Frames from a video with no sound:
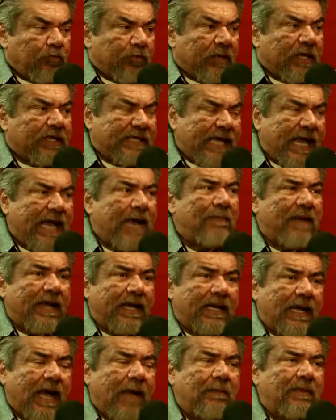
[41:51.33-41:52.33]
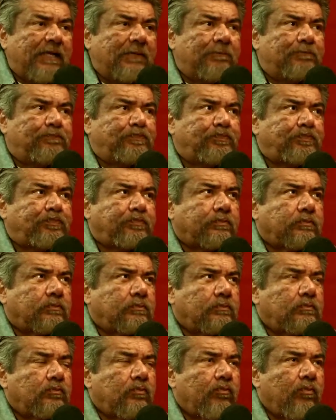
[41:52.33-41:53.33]
Yeah, man. I mean,
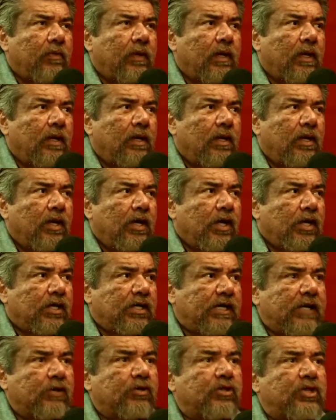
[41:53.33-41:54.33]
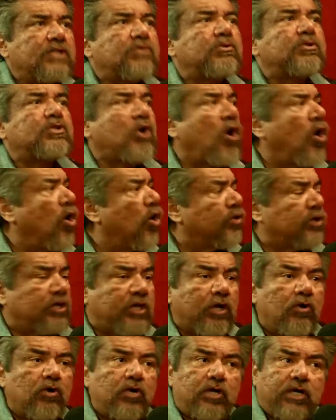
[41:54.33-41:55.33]
Gil, this was all...
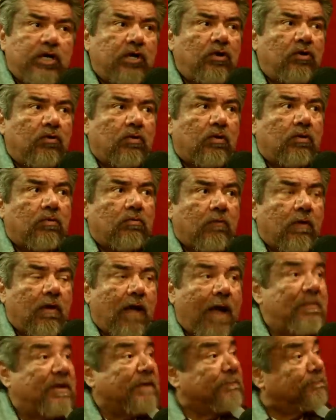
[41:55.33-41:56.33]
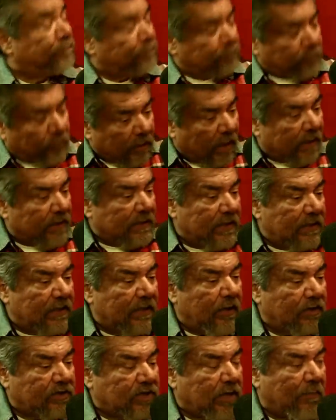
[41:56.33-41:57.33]
Gil I mean,
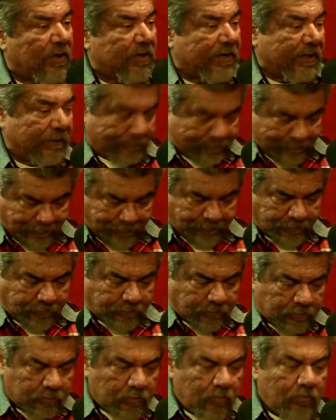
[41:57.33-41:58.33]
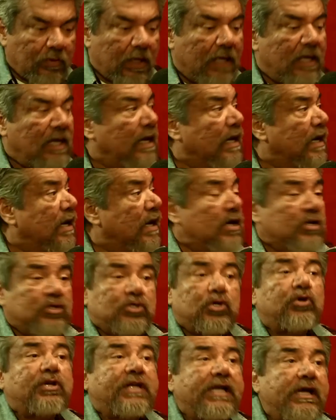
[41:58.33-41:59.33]
I'm talking about Gil.
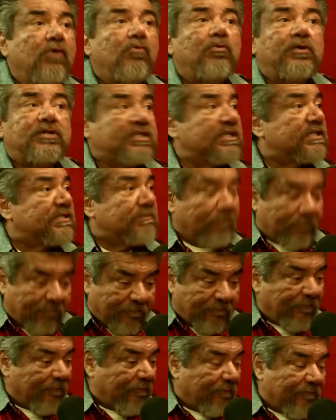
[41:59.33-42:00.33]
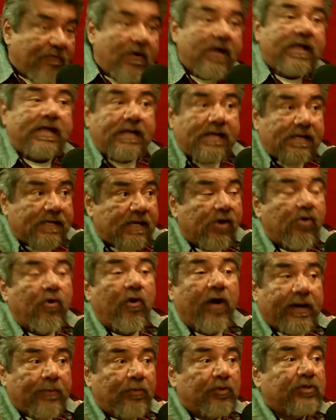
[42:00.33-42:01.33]
So Gil was this... fucking
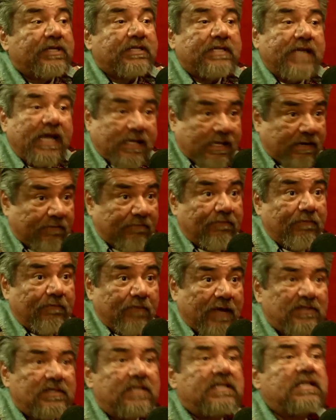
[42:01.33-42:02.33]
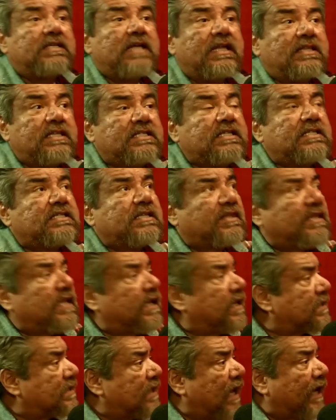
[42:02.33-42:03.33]
incredible detective. Yeah, and this is the thing,
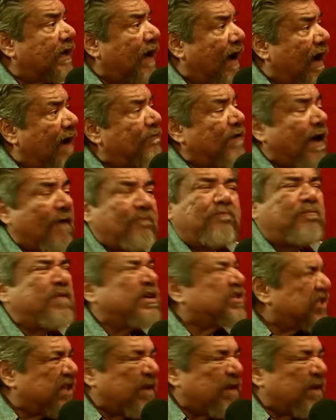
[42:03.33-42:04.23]
is like, I've mentioned